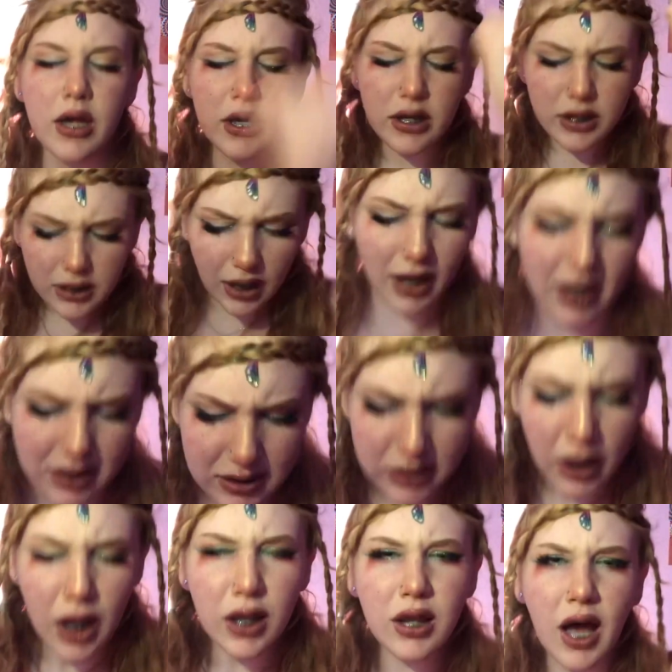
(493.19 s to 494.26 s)
yes,
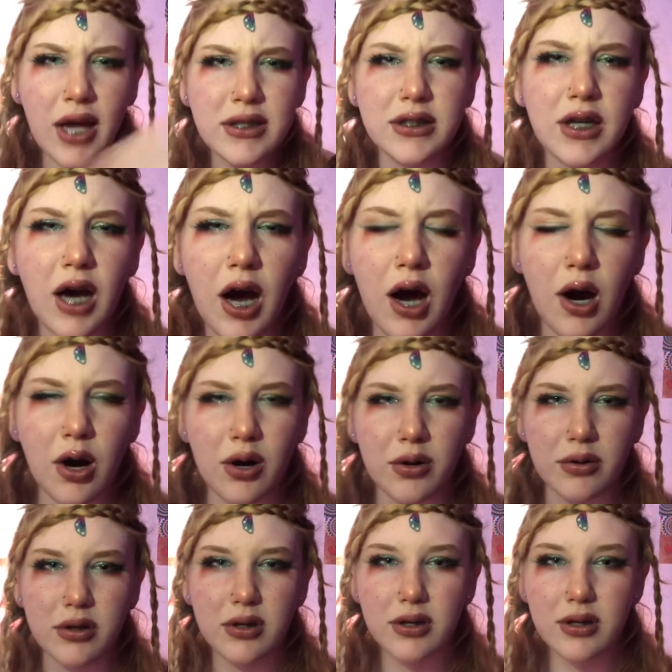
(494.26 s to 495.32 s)
let's go.